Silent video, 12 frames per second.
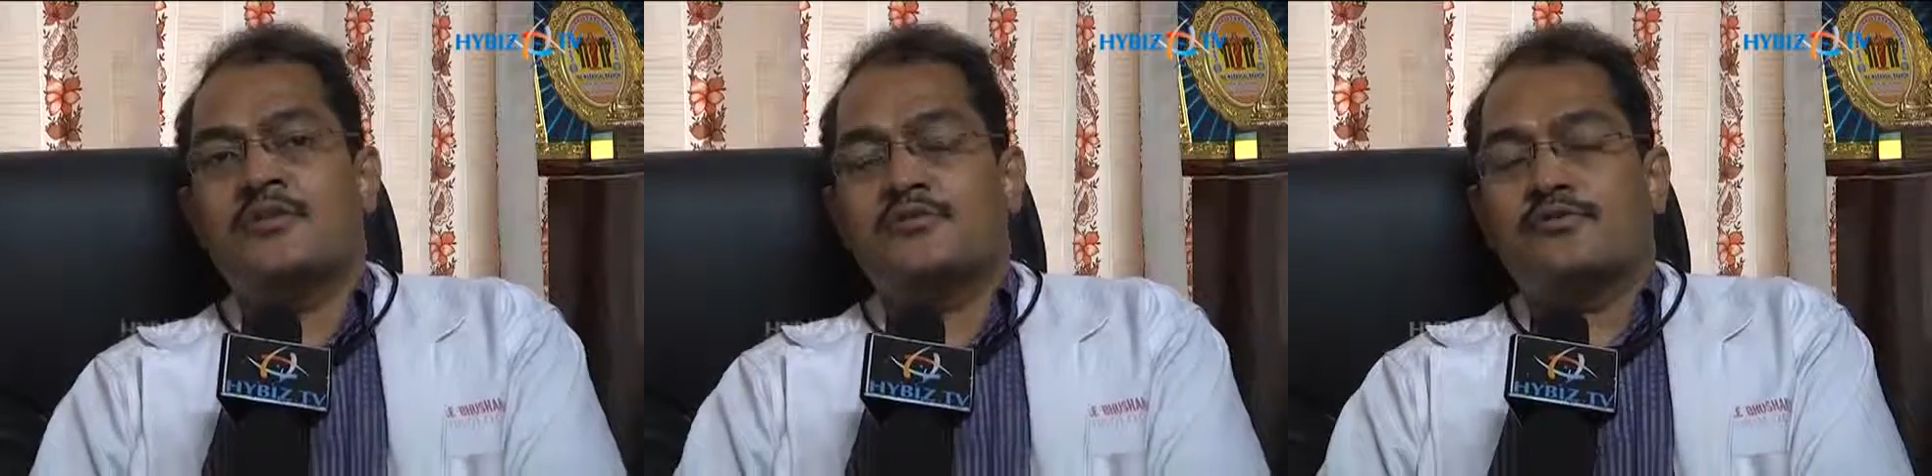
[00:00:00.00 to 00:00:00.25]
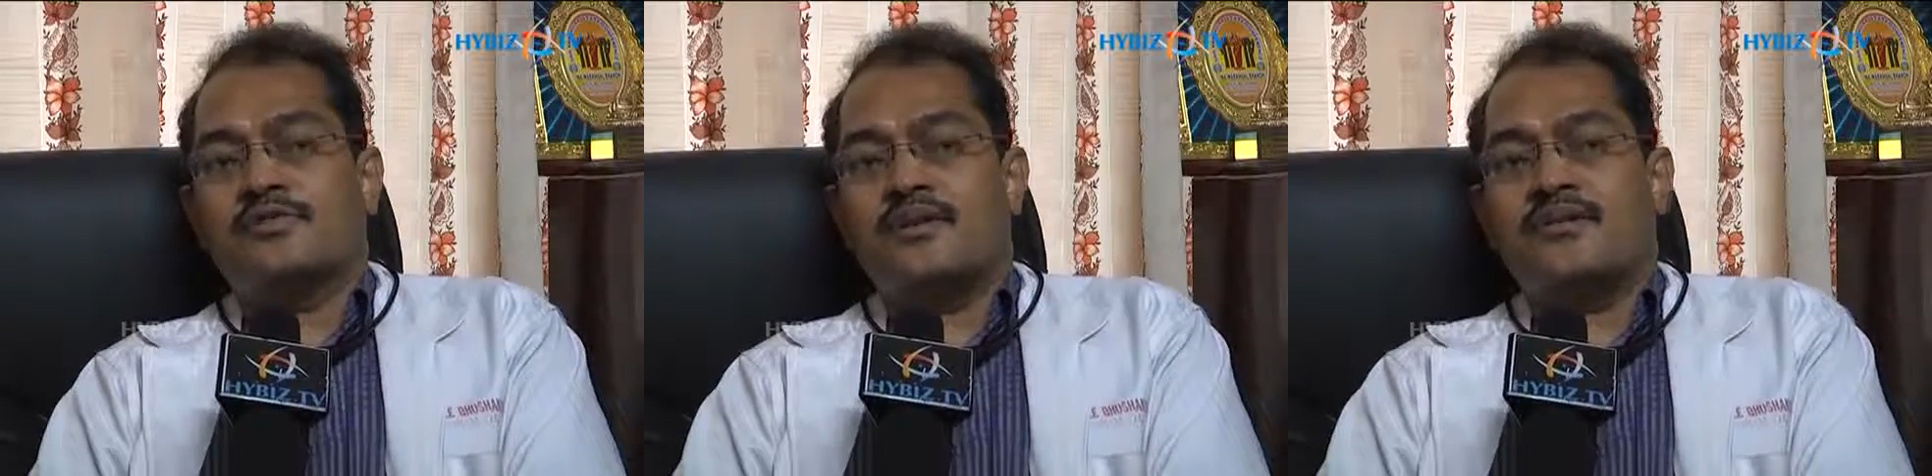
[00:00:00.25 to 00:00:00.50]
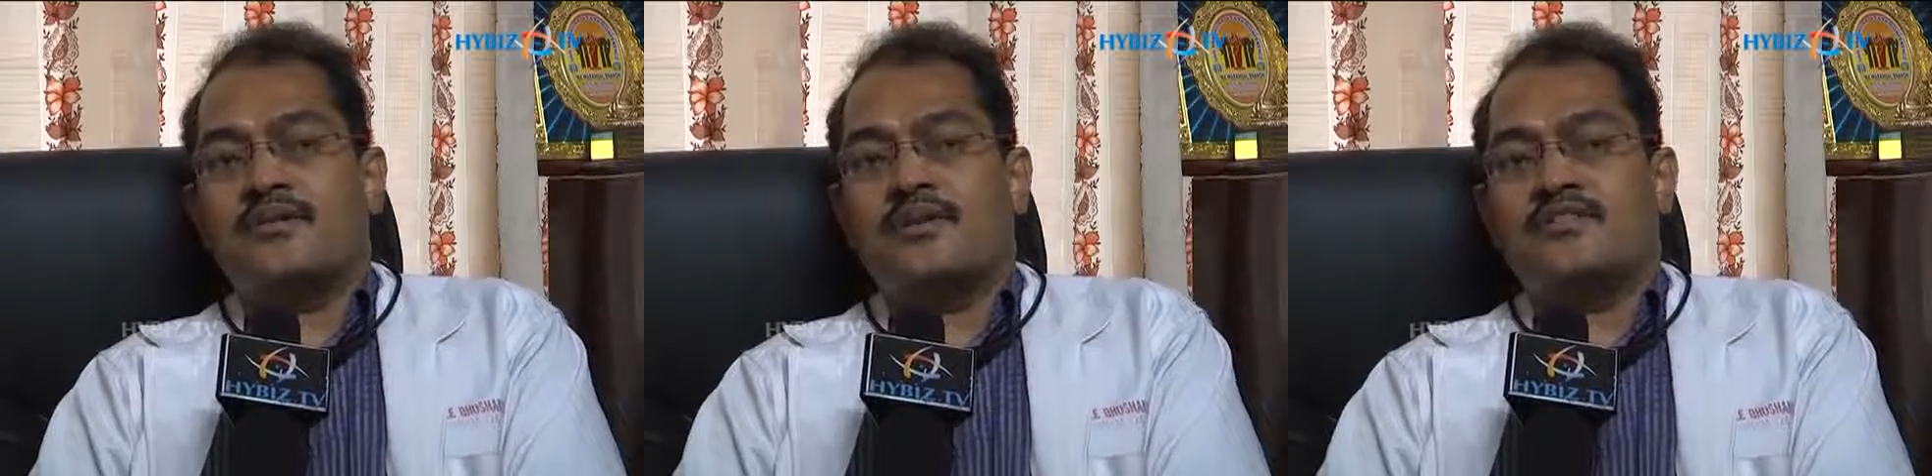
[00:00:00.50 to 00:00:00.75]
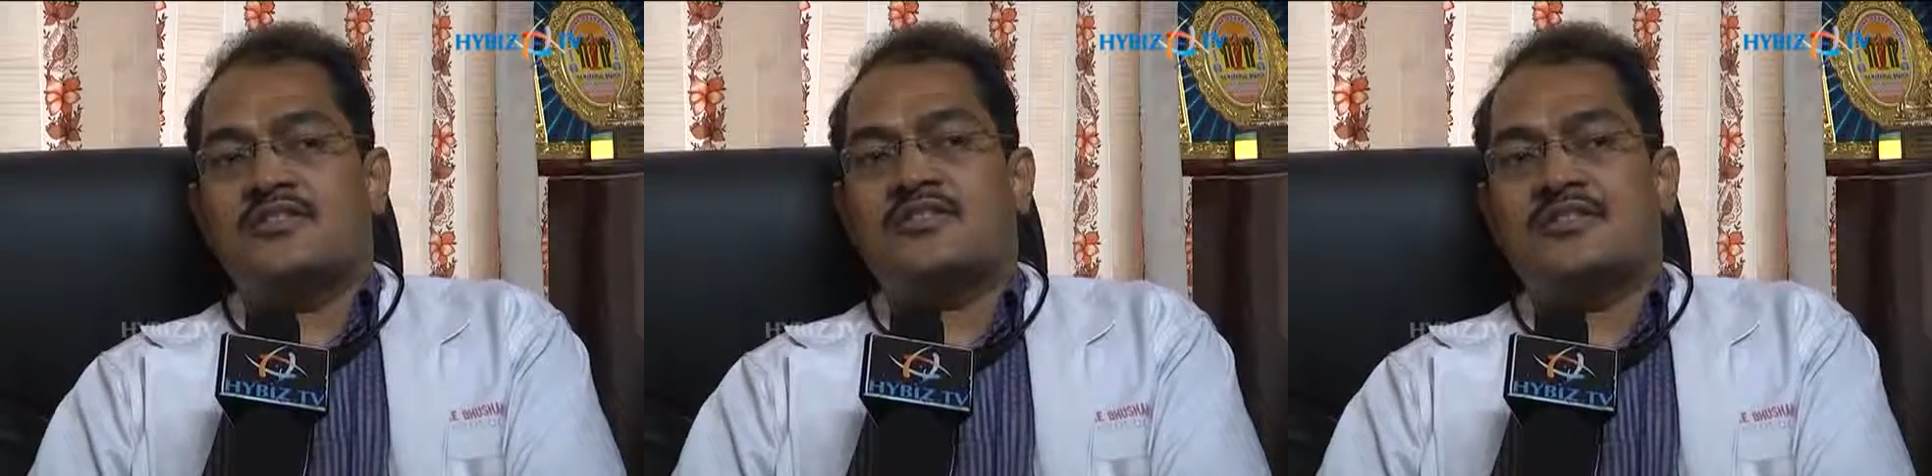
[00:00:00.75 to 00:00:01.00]
to send the
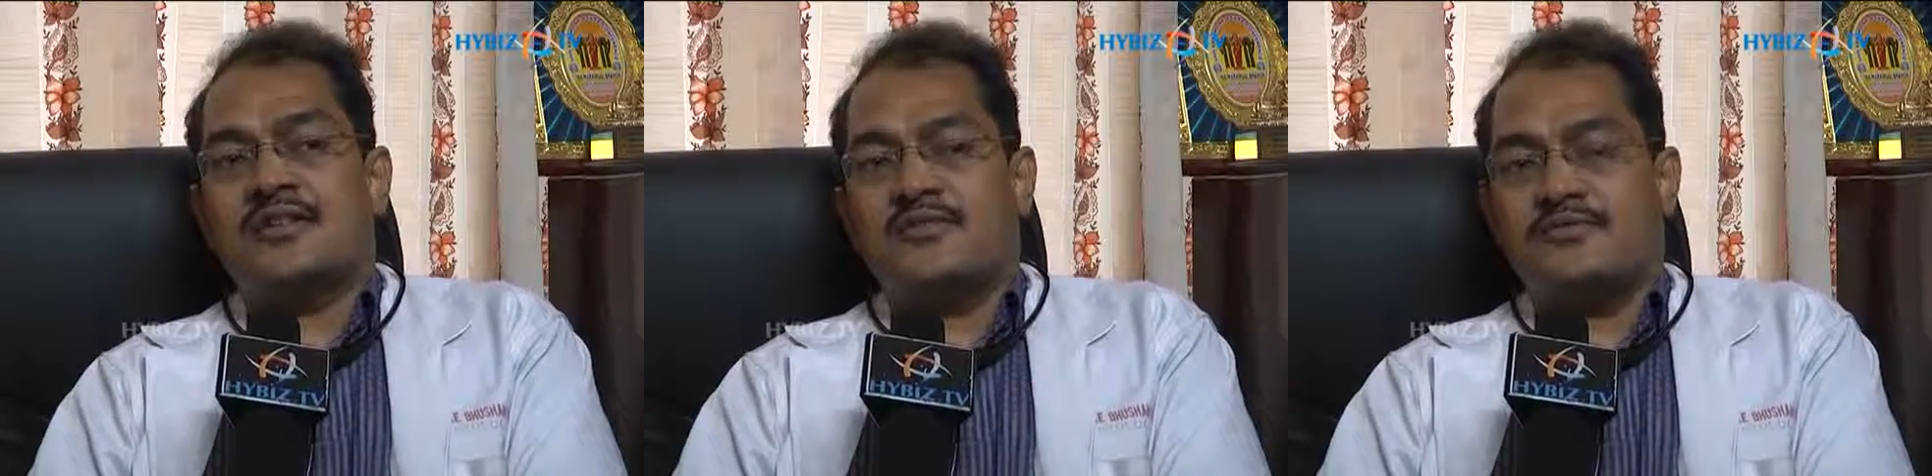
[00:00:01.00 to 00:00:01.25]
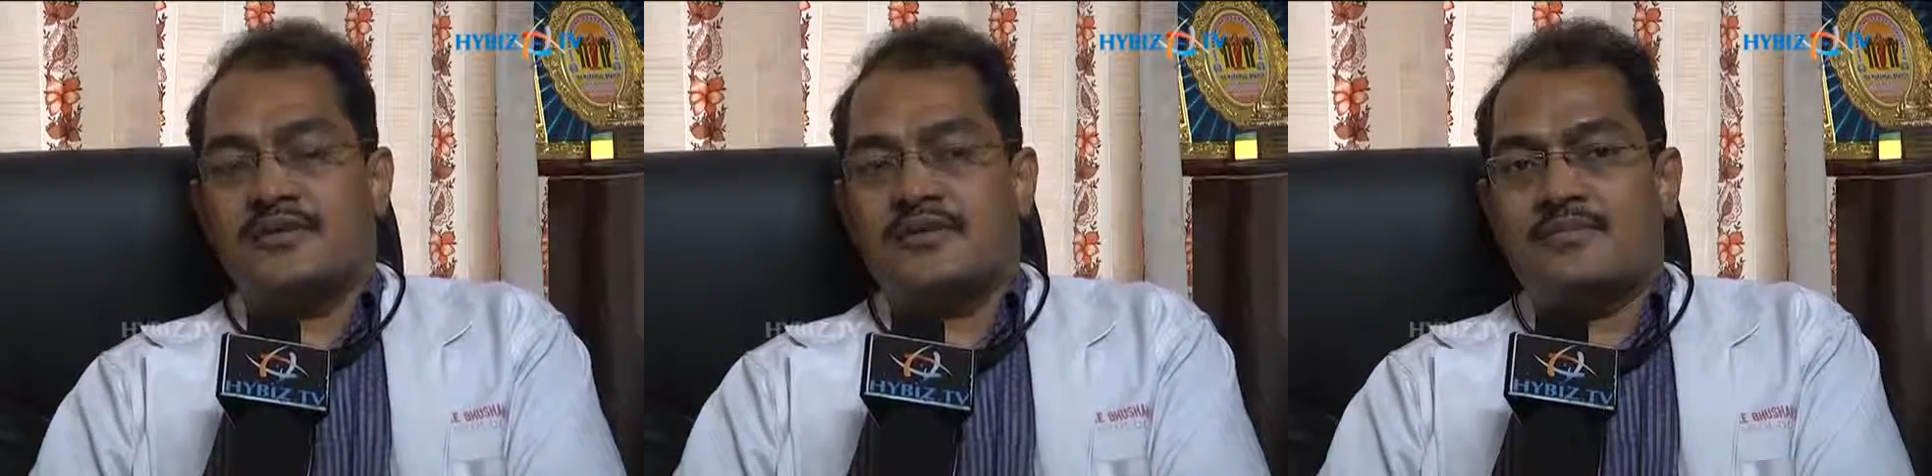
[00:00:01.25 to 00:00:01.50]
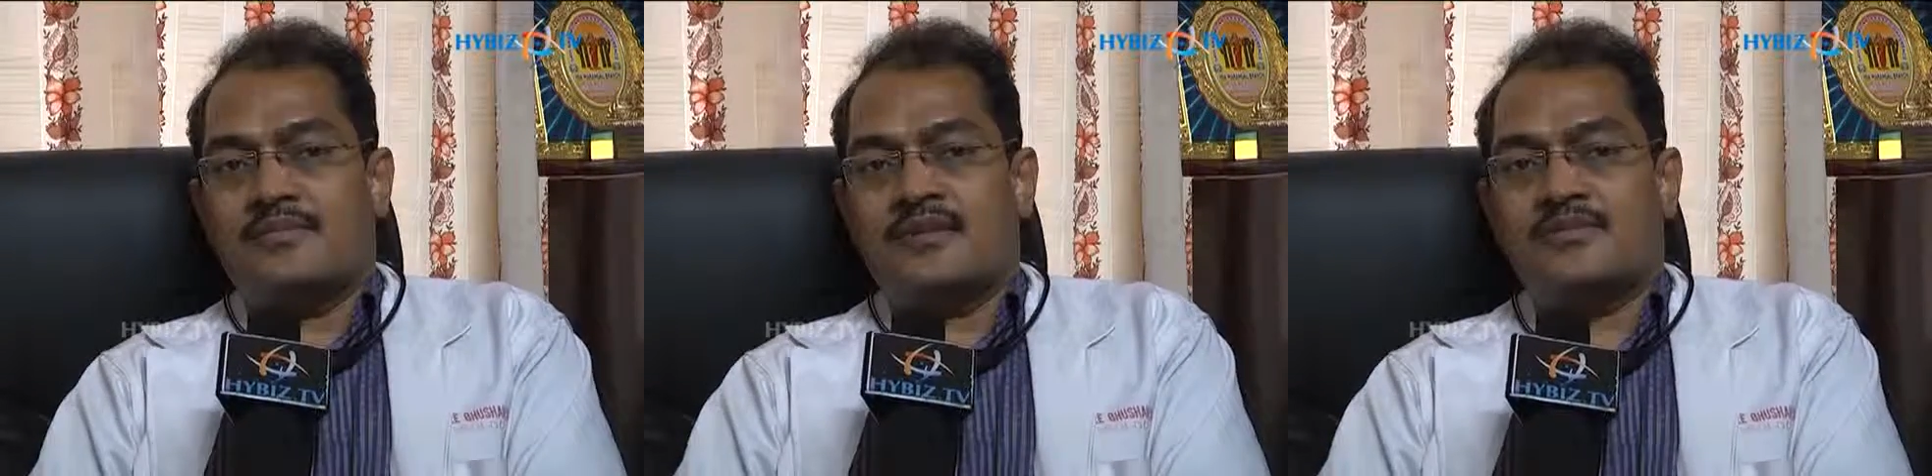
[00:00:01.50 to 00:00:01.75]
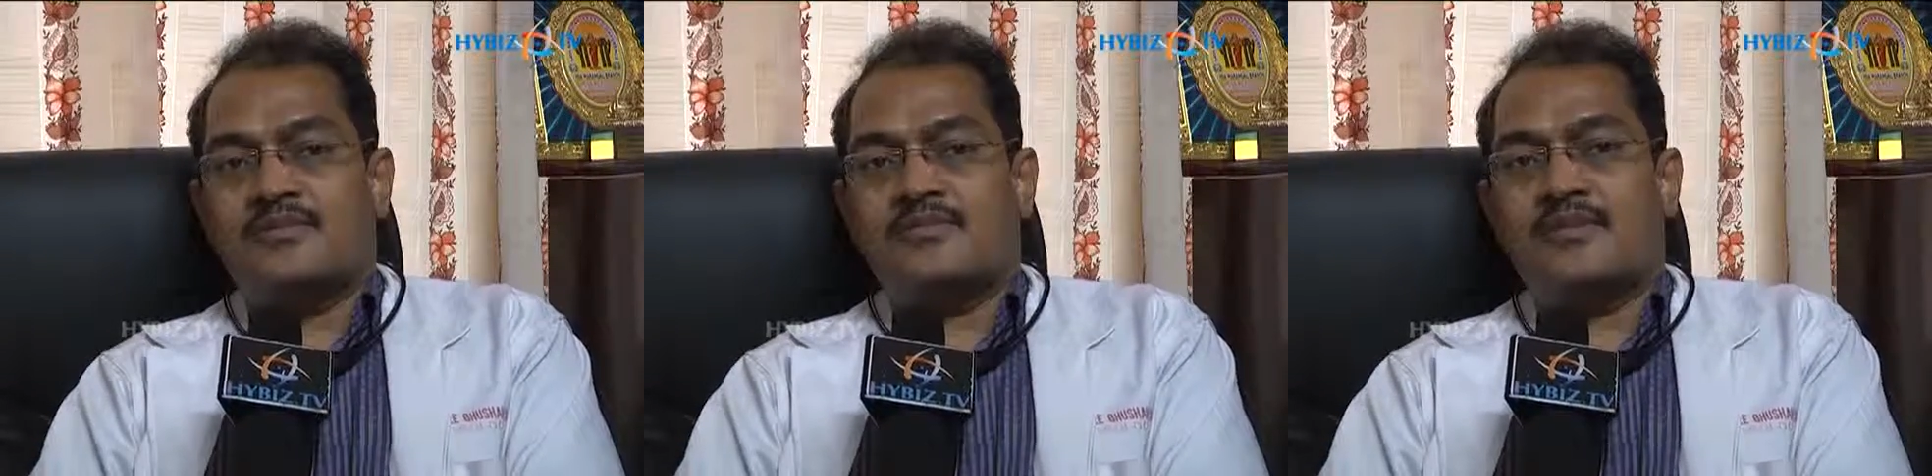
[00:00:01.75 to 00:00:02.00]
patients or refer the
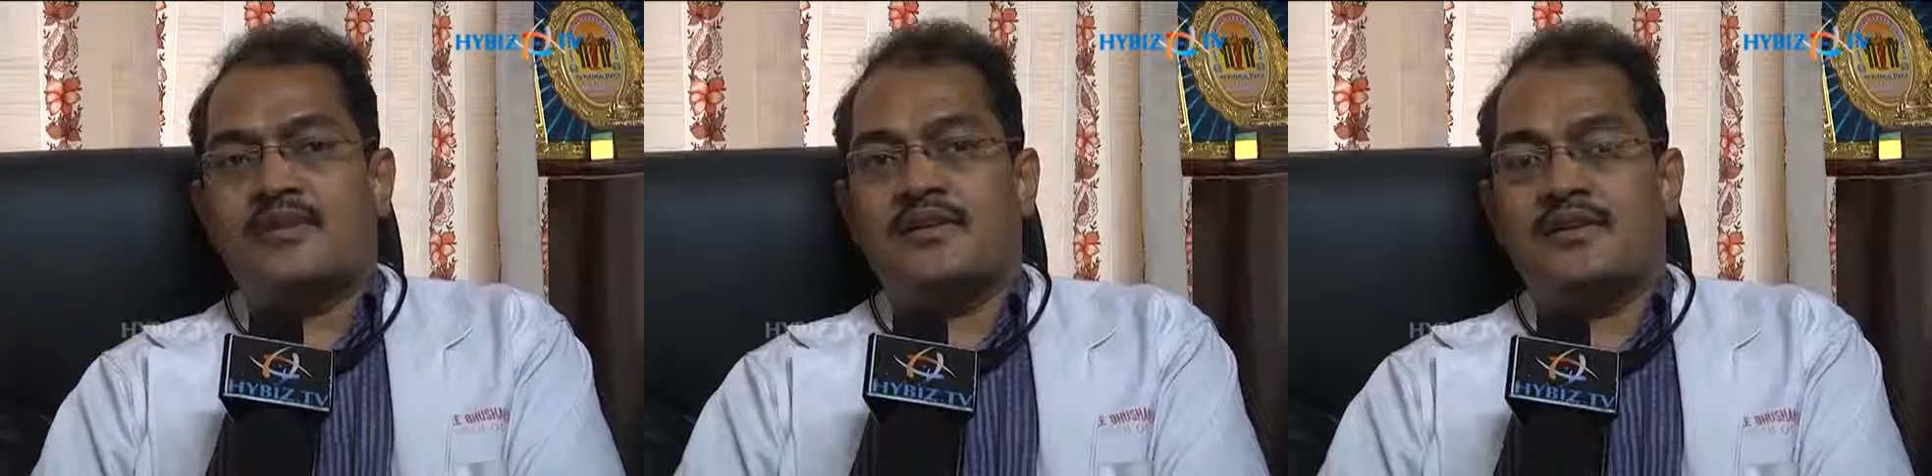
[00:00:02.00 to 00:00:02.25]
patients very